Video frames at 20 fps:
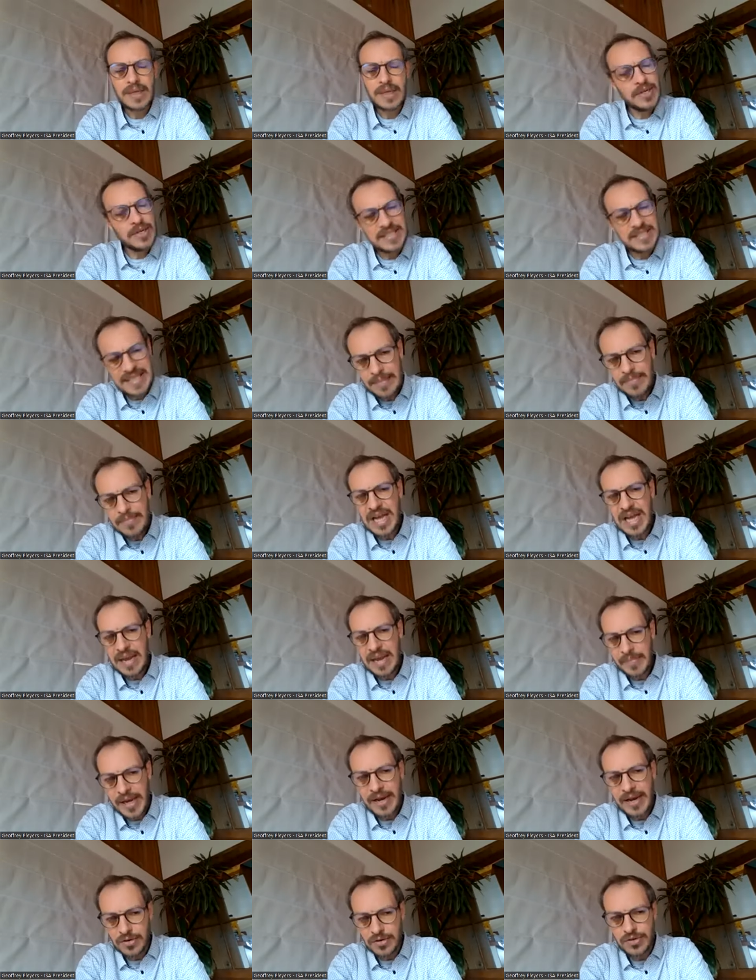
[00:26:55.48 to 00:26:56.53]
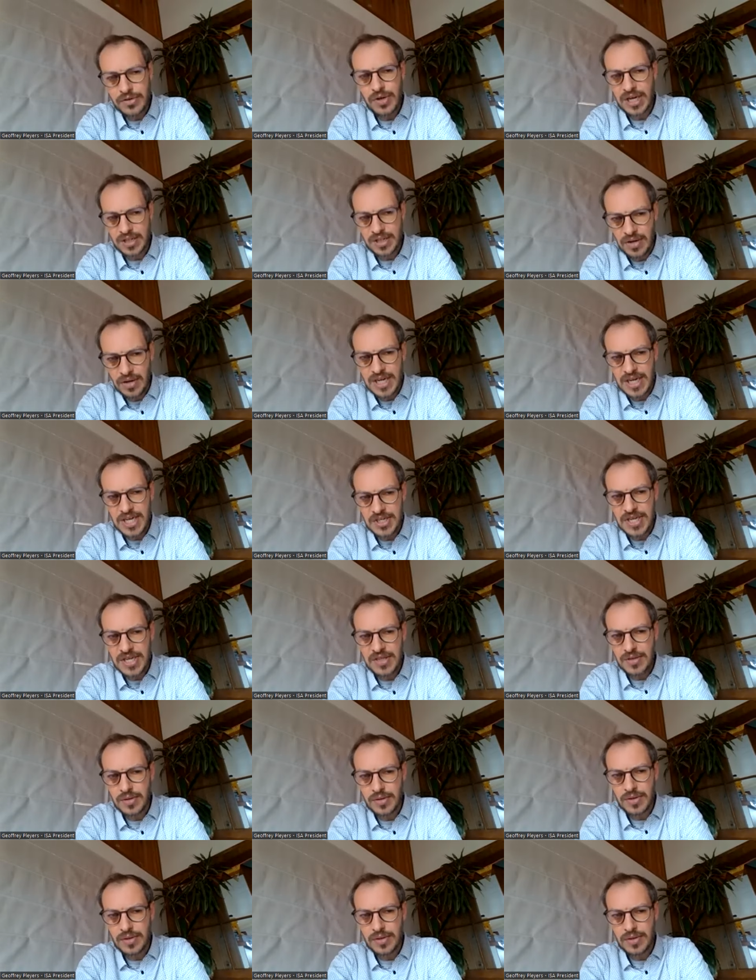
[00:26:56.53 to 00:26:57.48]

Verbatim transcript: at the same time, I also acknowledge that